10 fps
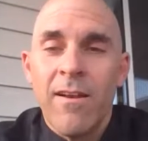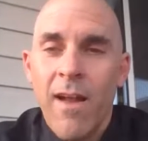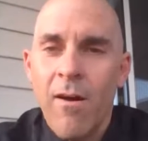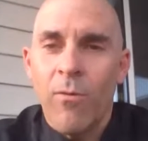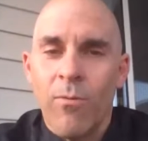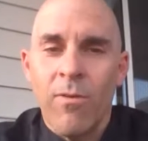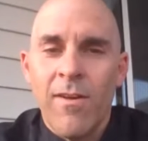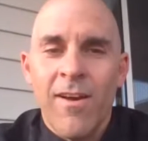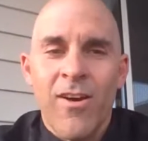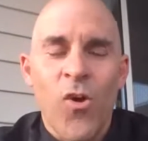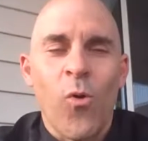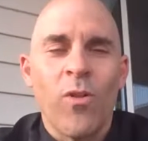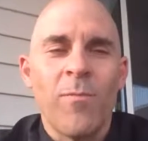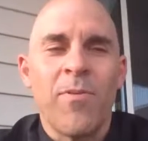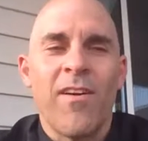No,
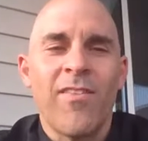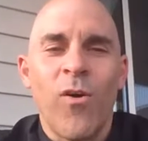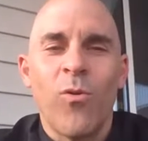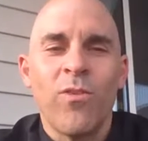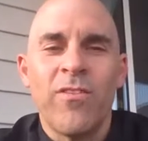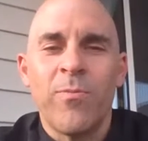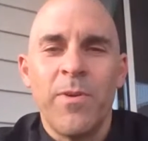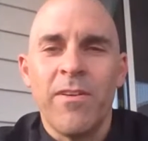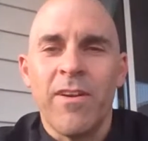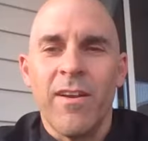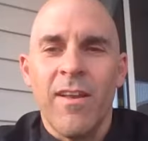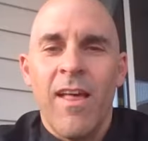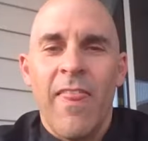call upon the Holy Spirit.